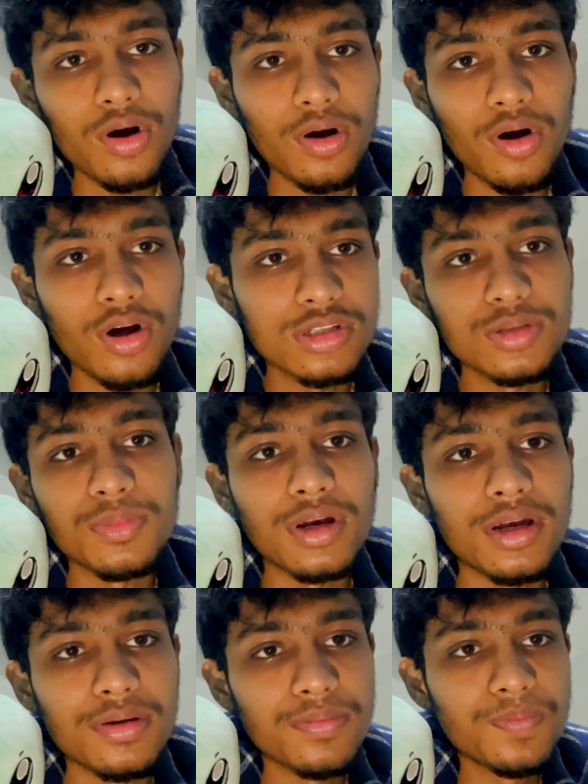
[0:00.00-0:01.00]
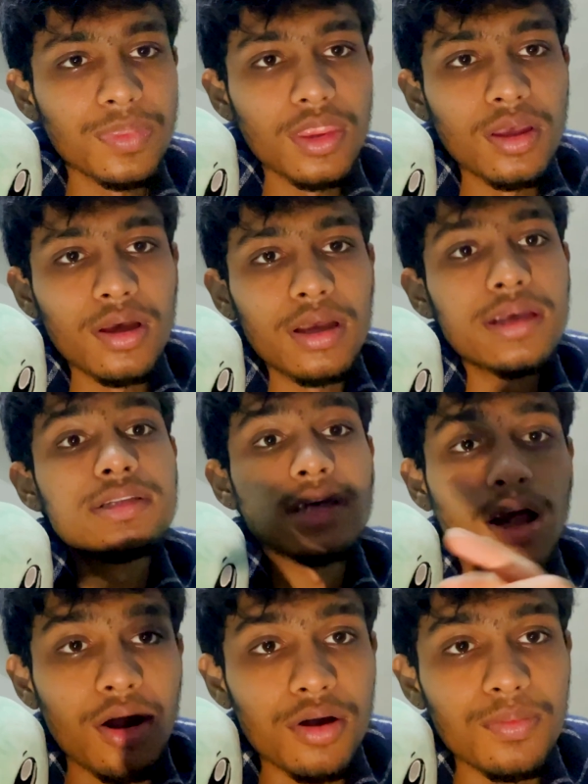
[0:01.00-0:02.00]
awesome grade, is
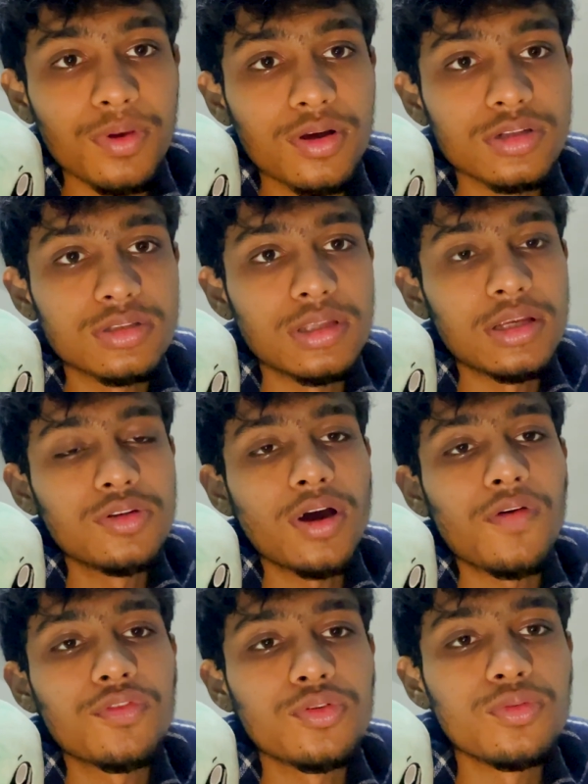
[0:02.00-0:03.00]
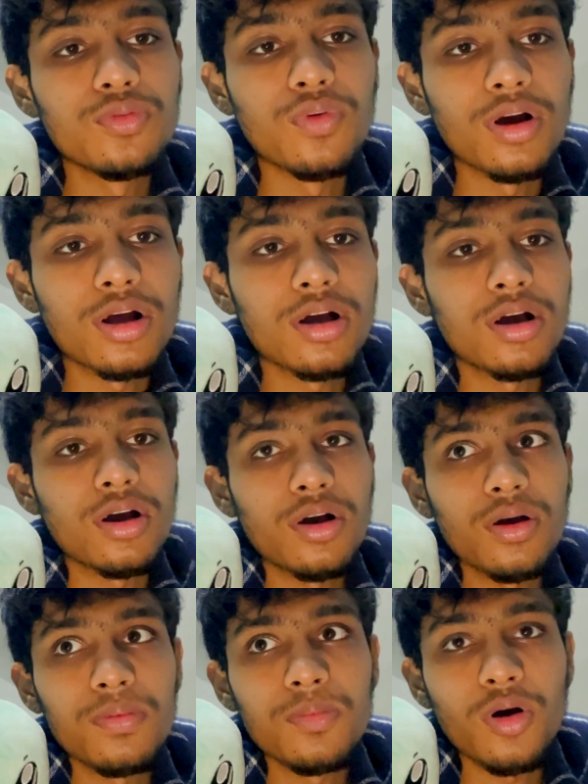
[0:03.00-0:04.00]
hard, because then you have to work
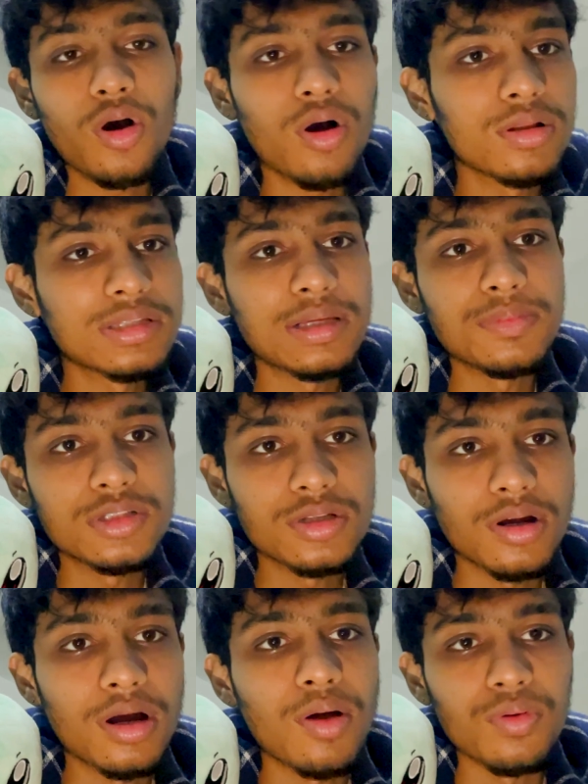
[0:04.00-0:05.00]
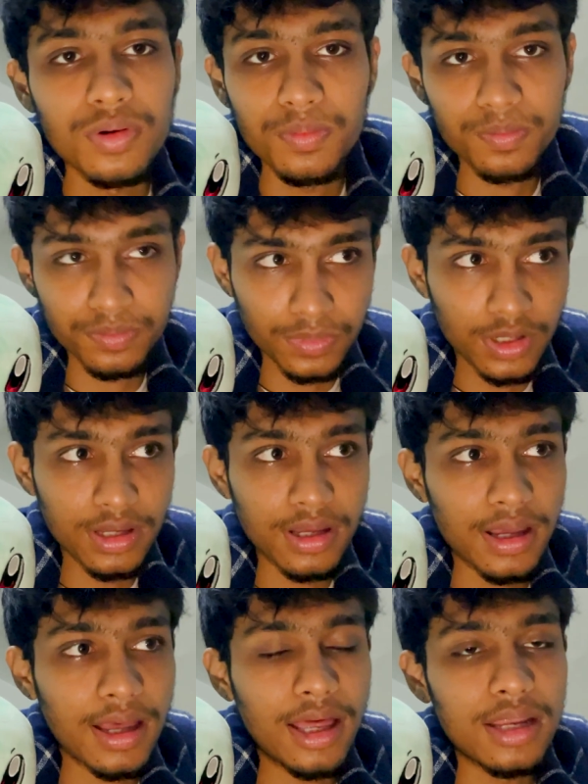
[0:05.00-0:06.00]
all the semester around.
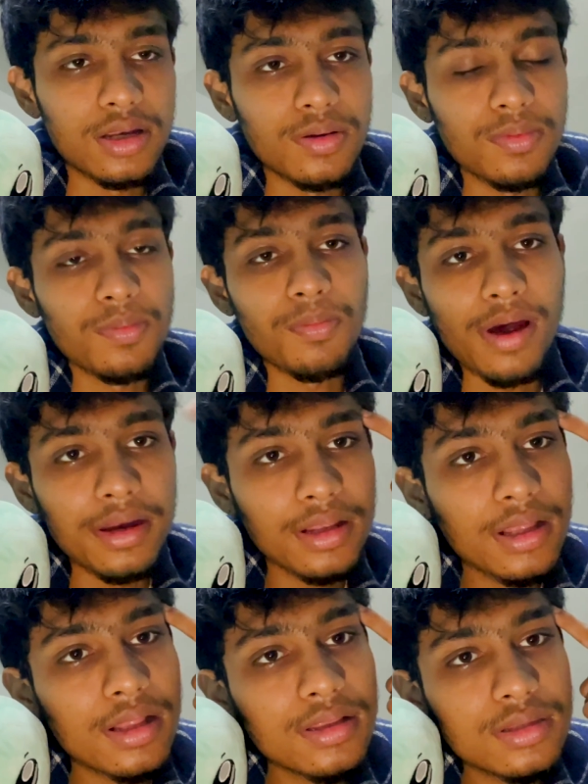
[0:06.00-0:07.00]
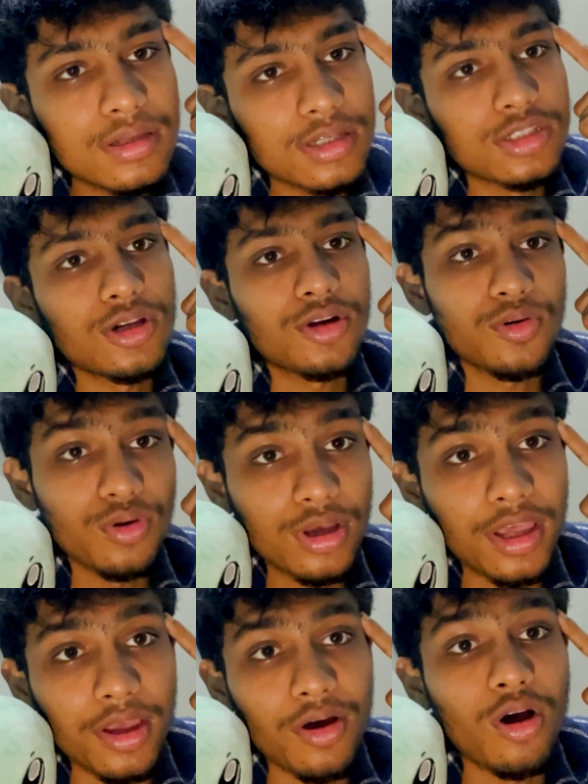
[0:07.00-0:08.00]
And mental health is not
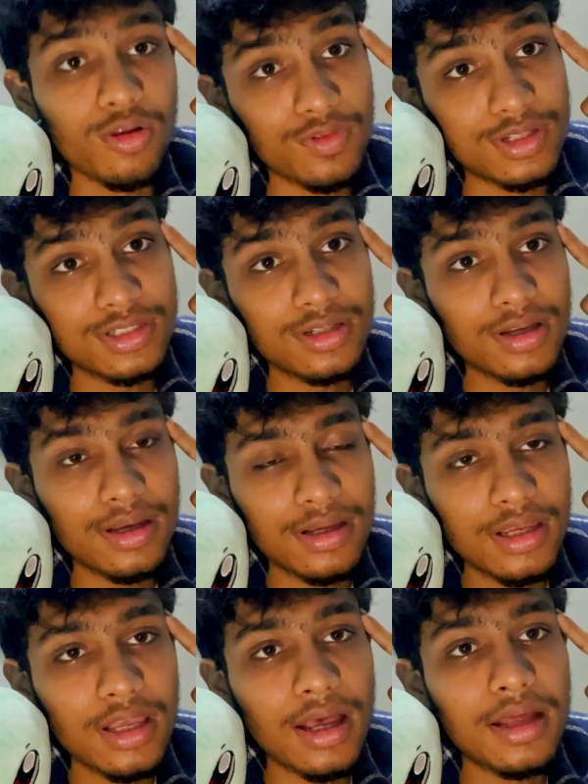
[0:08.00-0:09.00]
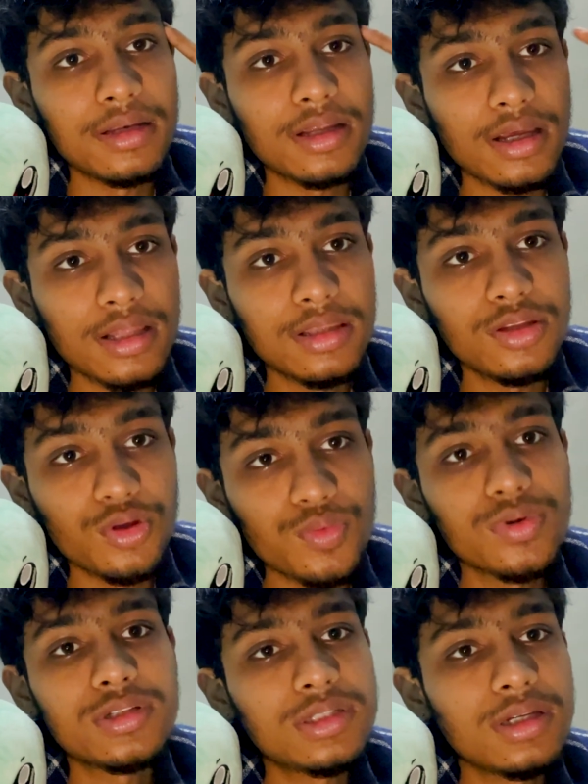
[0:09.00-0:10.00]
okay always. And in
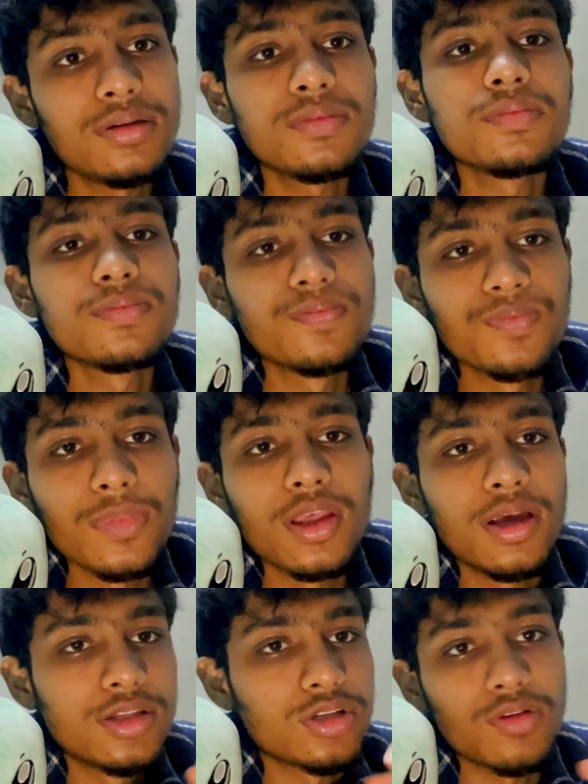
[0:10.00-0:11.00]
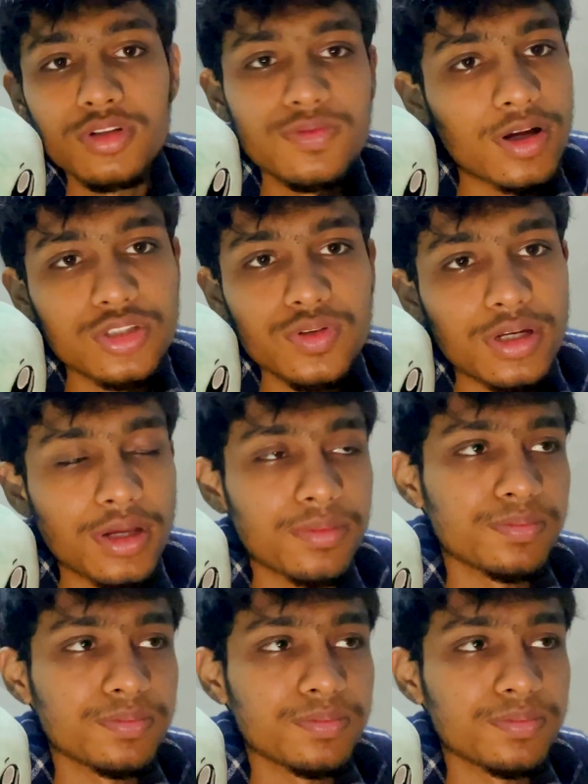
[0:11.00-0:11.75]
university, it's always fluctuating.